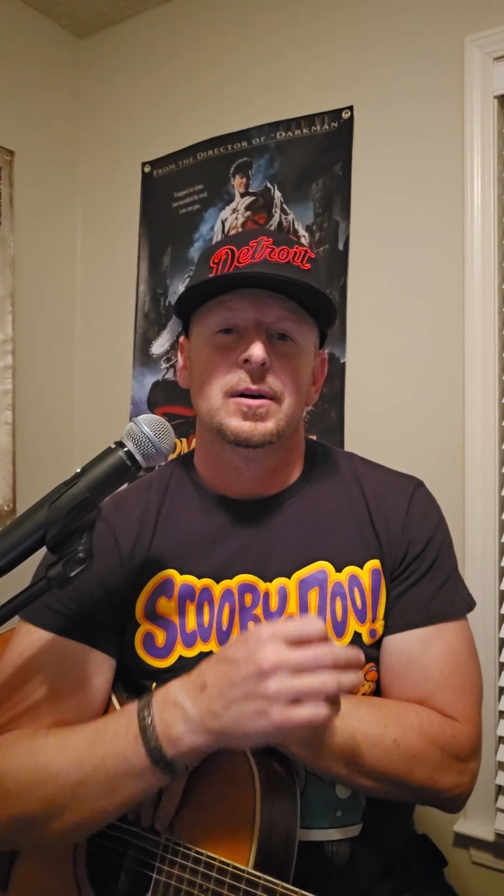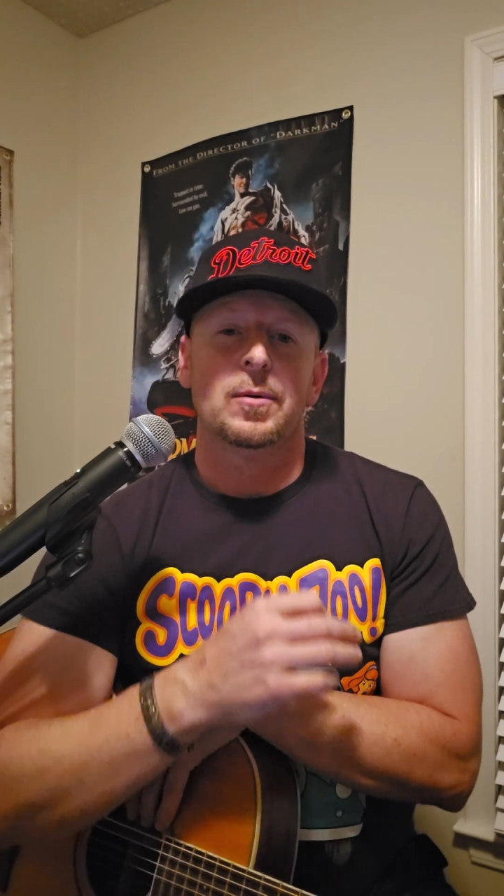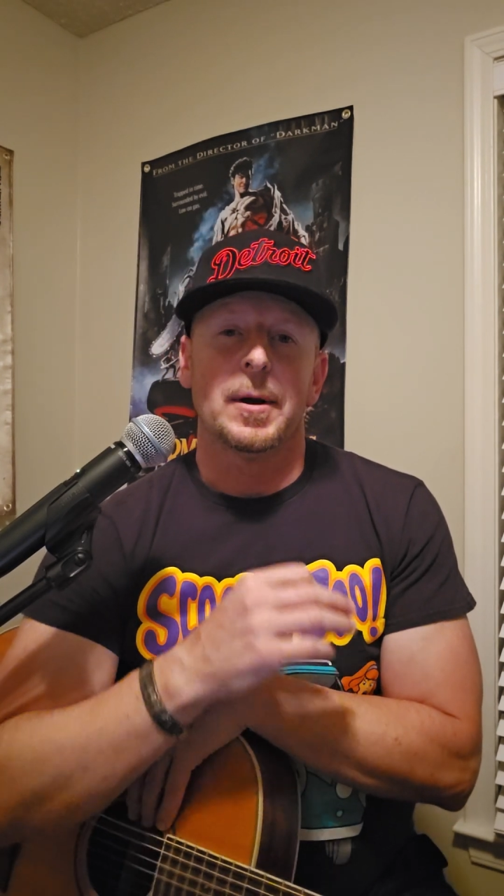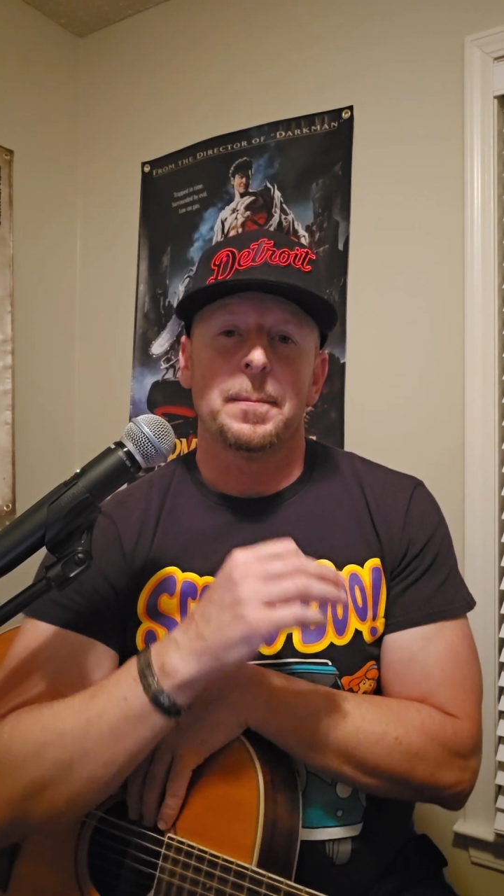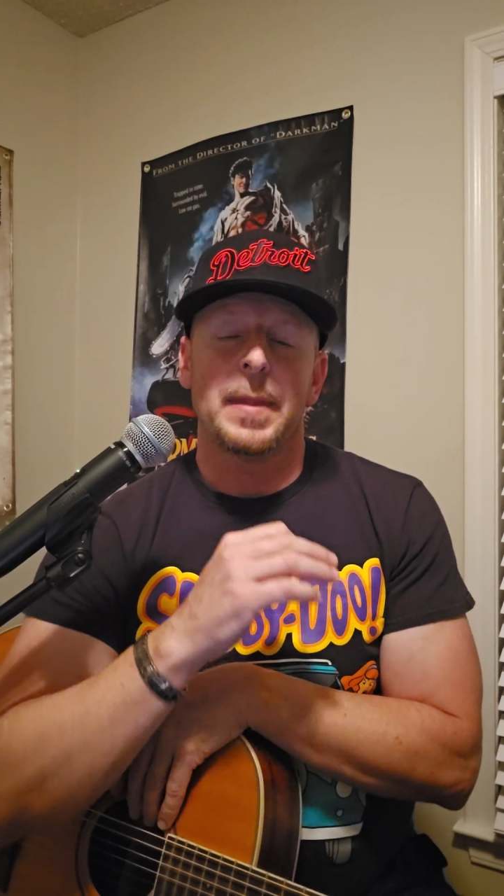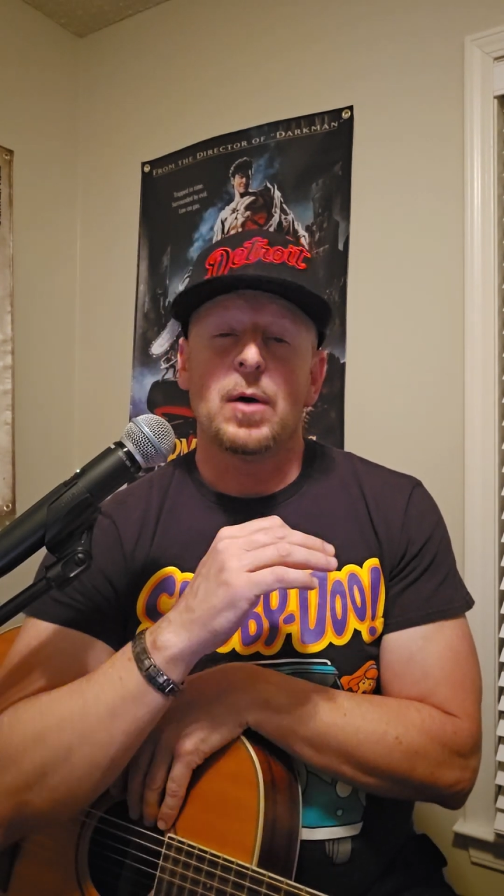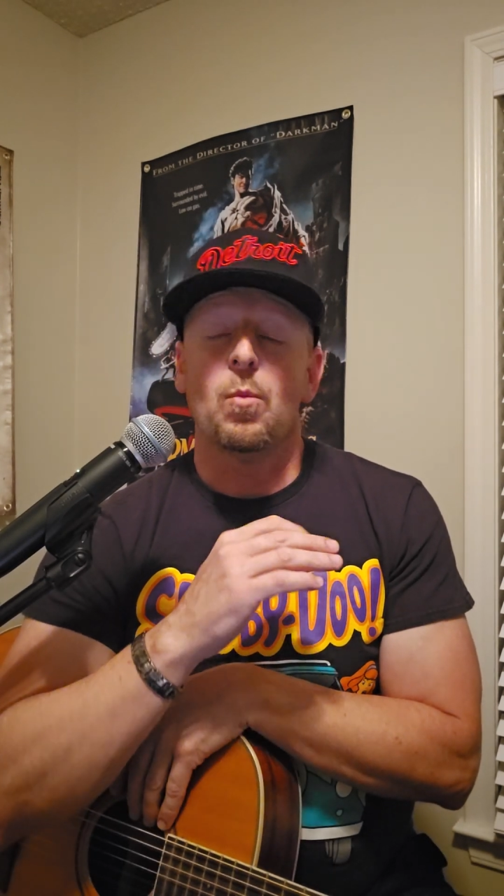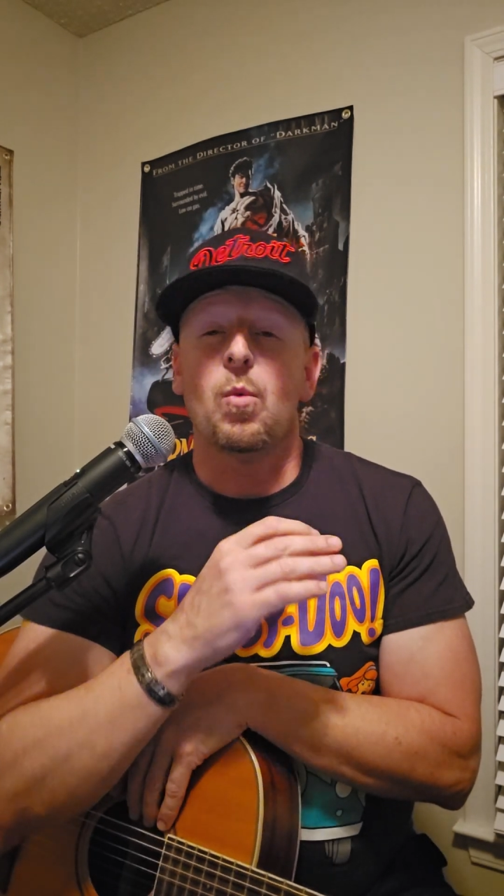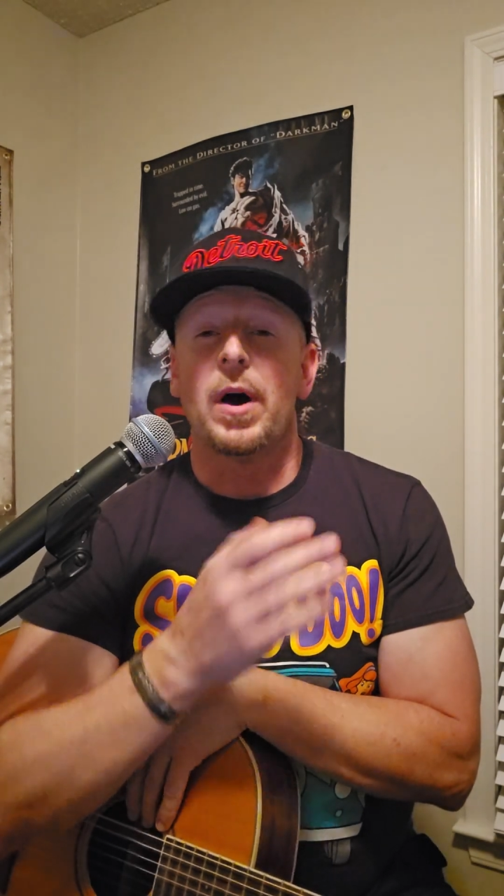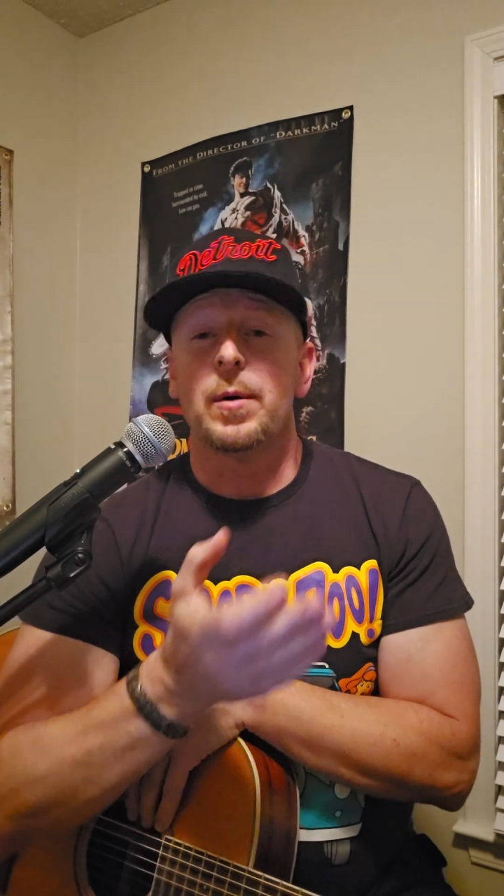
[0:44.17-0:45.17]
right?
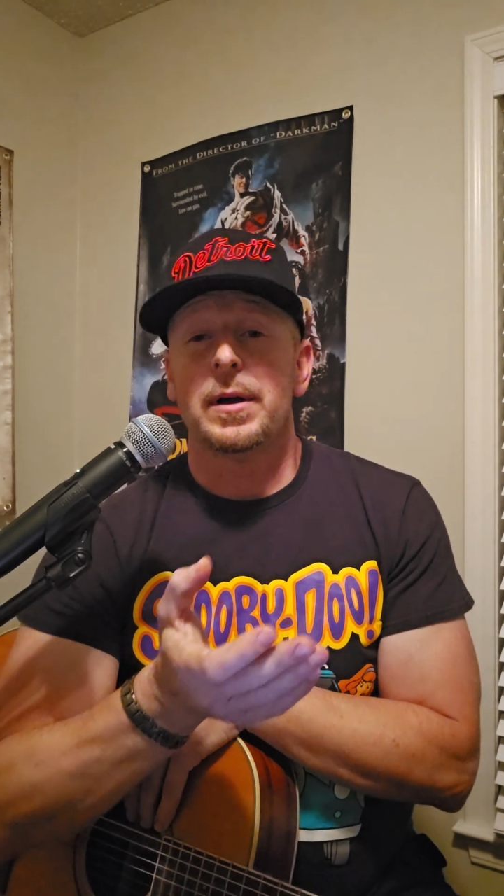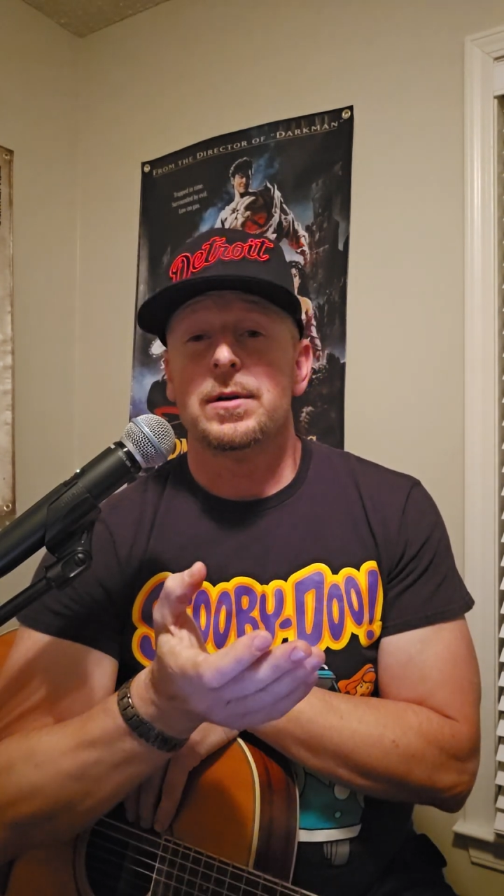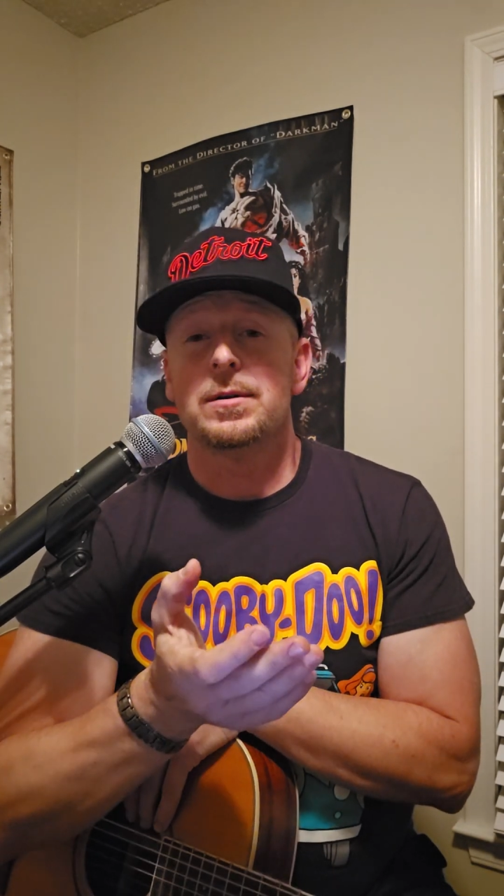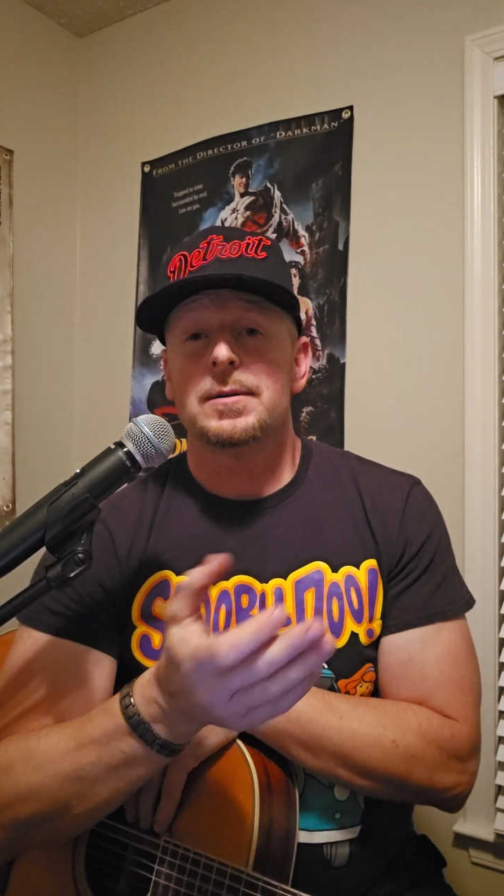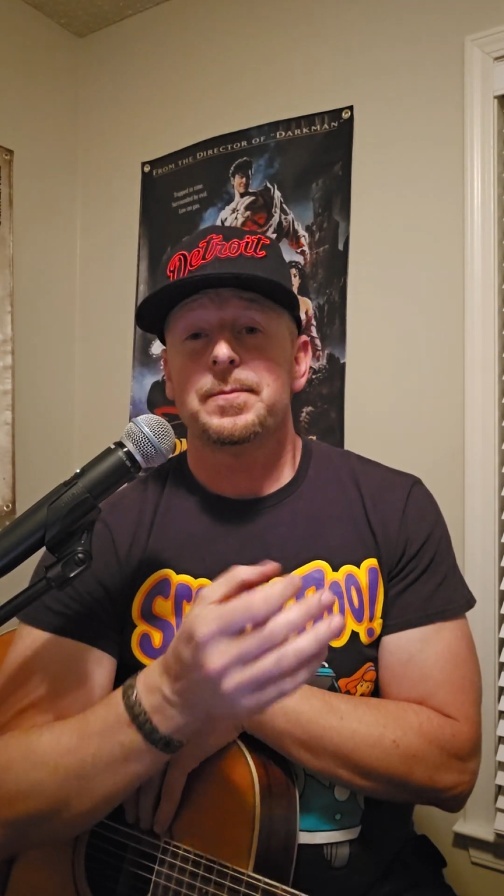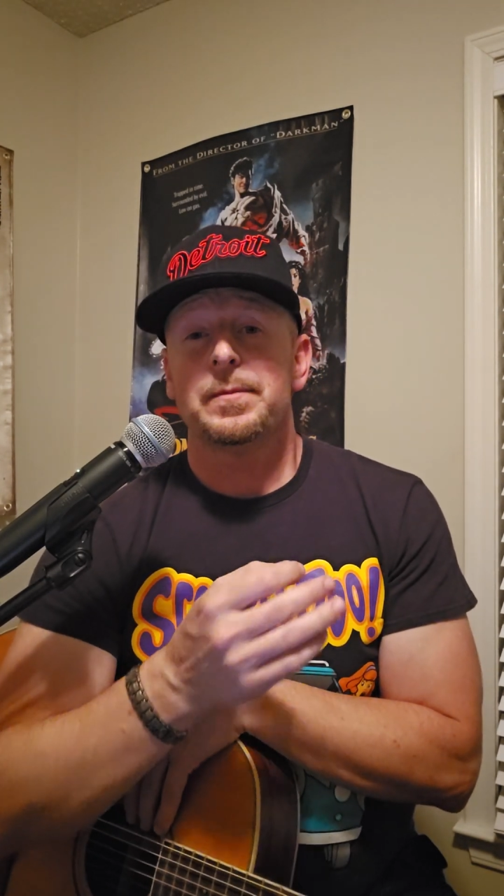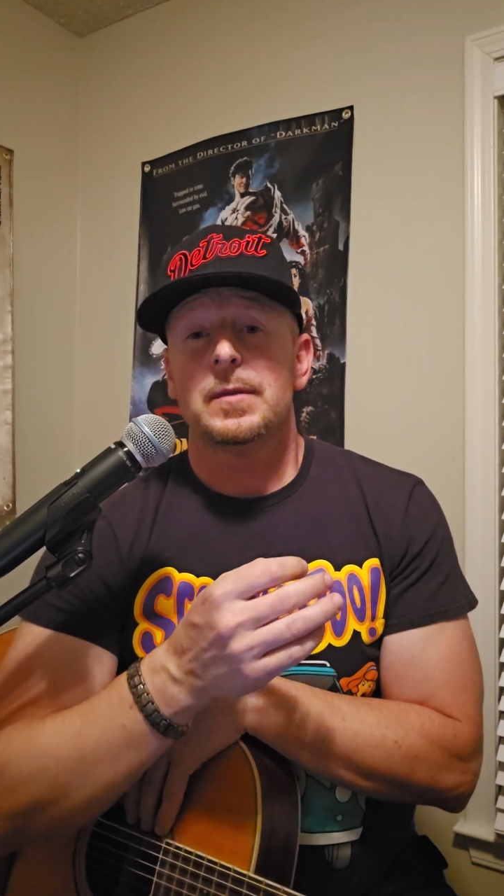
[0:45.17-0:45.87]
And why do I use it?